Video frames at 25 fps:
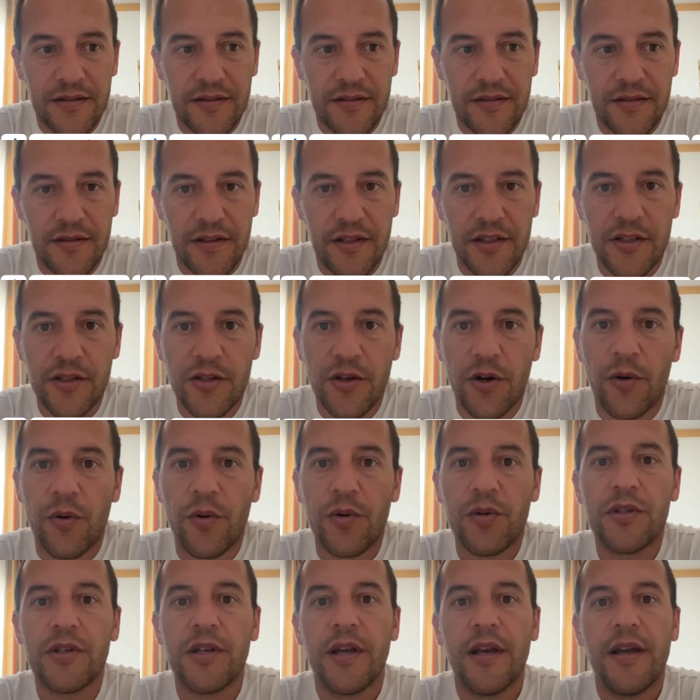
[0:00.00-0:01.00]
these
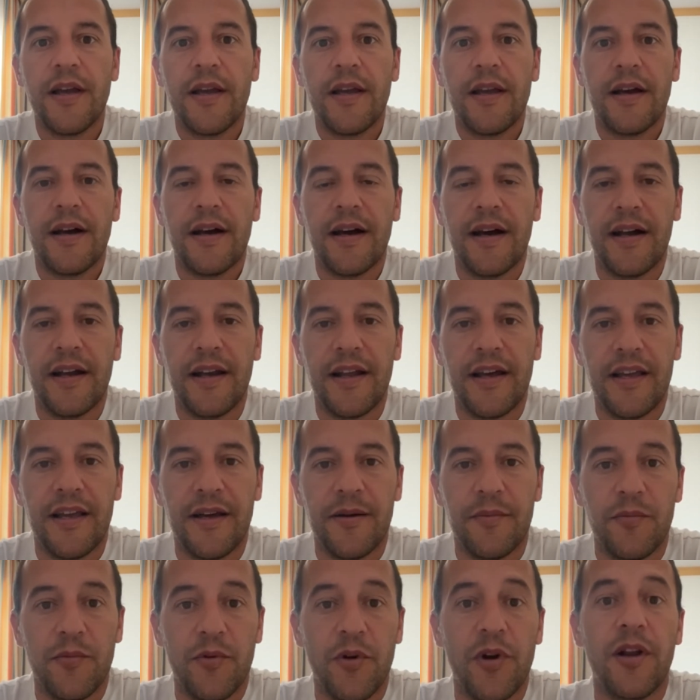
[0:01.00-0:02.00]
goals. And I
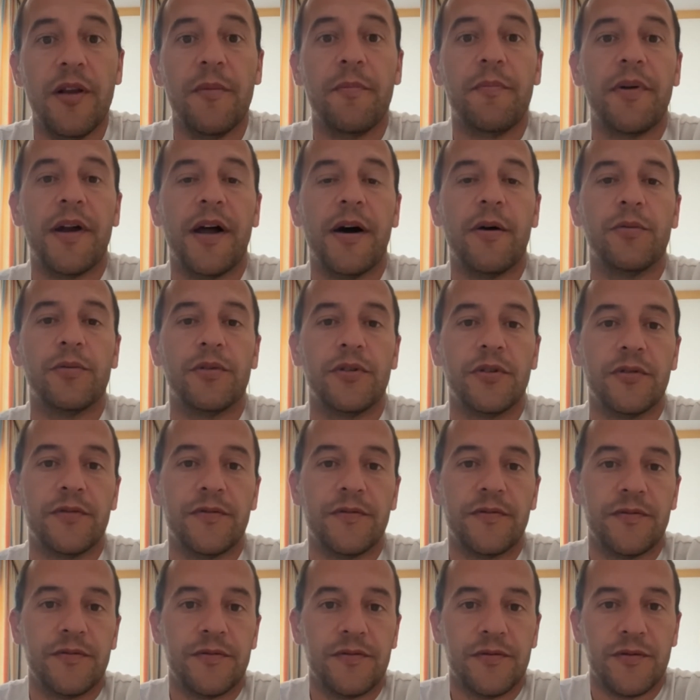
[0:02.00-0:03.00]
am really proud of
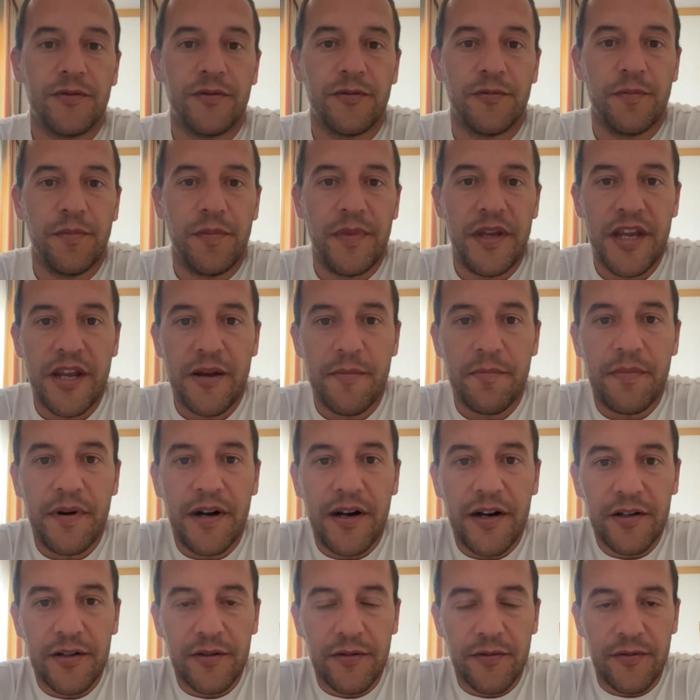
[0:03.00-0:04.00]
being
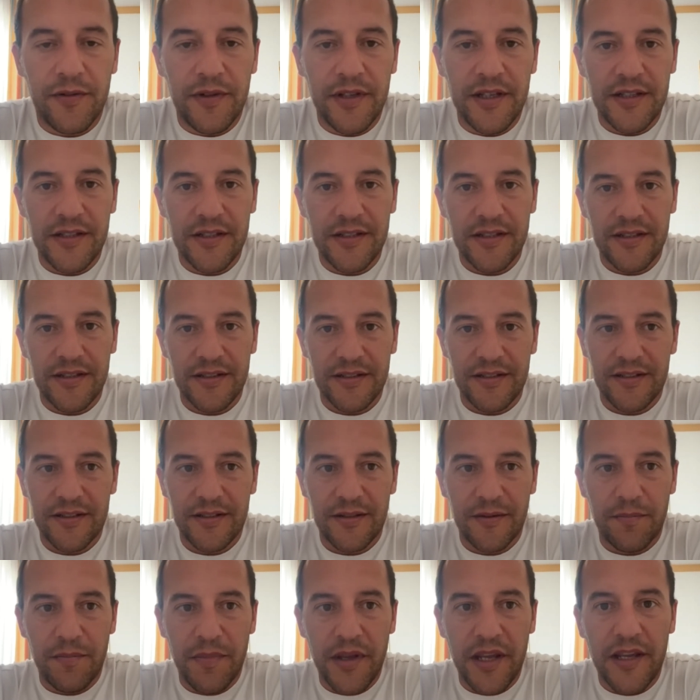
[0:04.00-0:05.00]
part of this
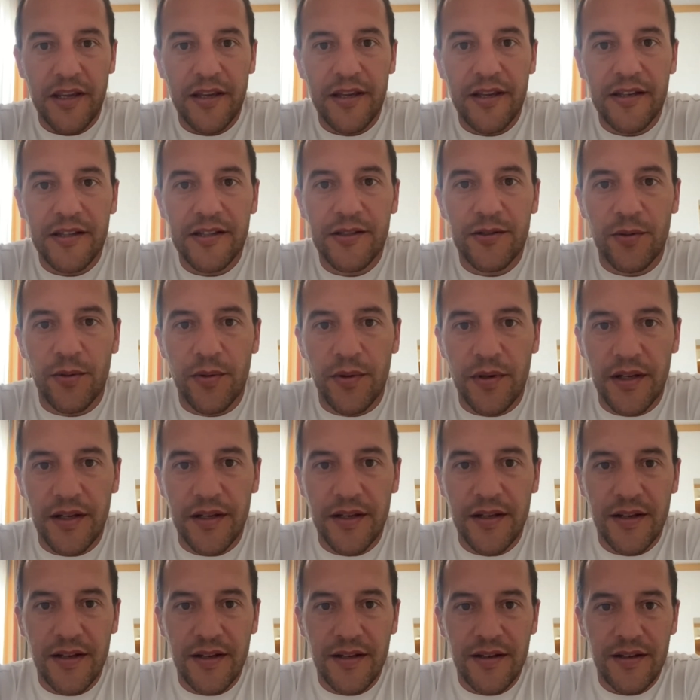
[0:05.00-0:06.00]
big
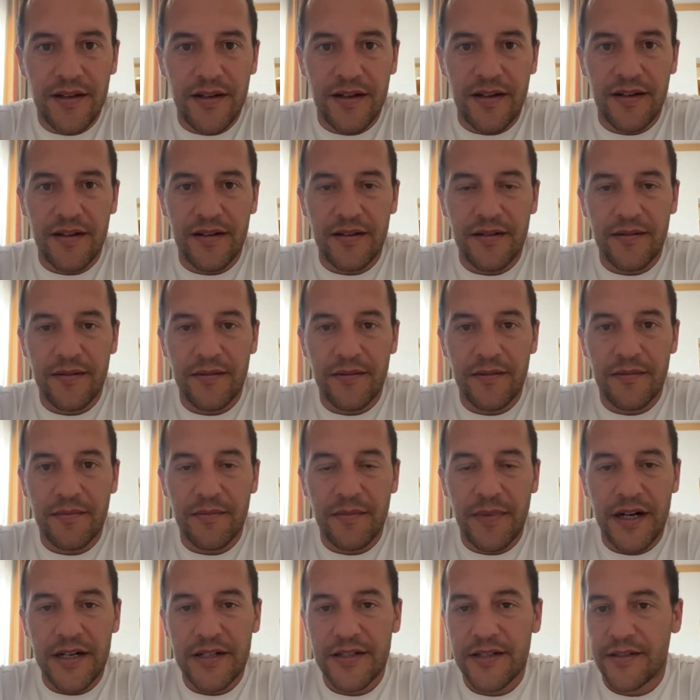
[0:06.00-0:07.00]
history in
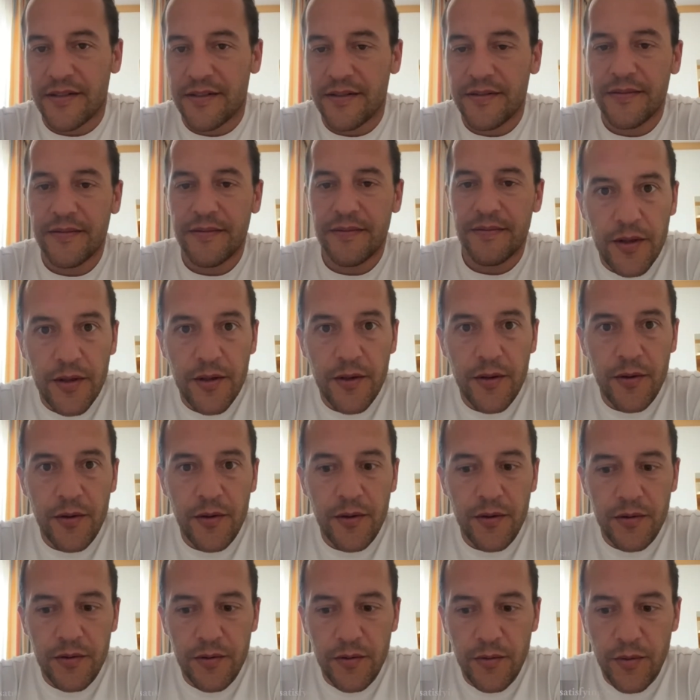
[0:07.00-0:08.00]
Barca.
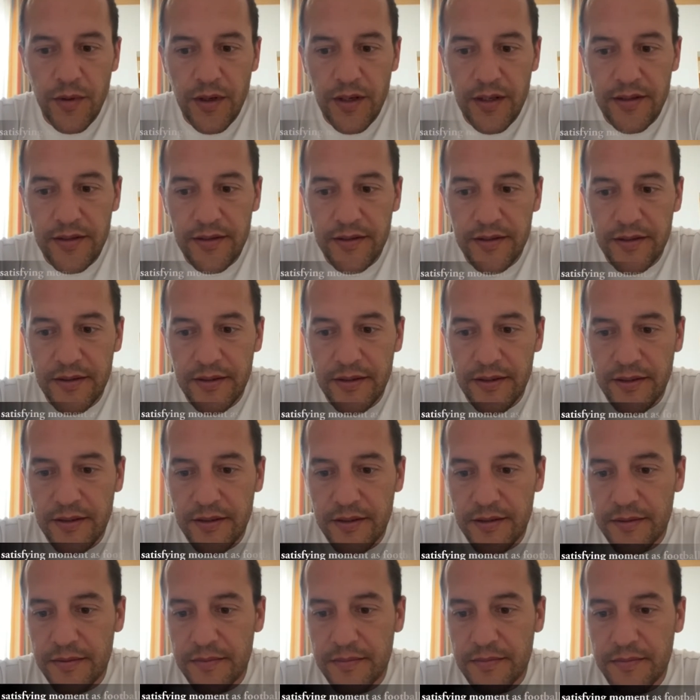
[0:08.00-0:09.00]
Well,
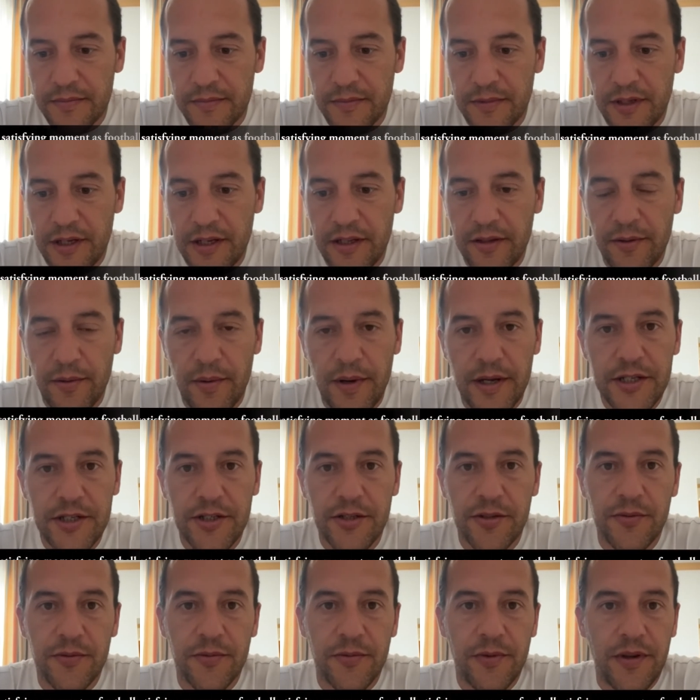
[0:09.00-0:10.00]
the
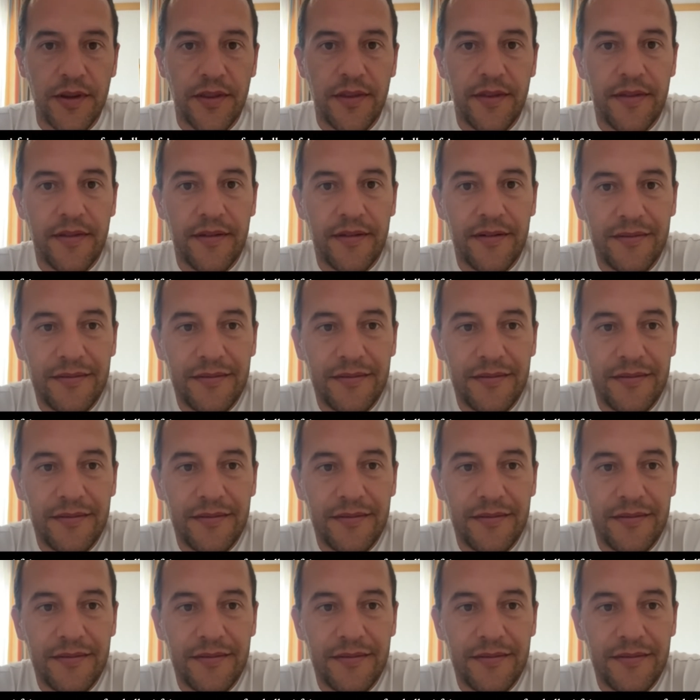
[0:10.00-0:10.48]
interaction with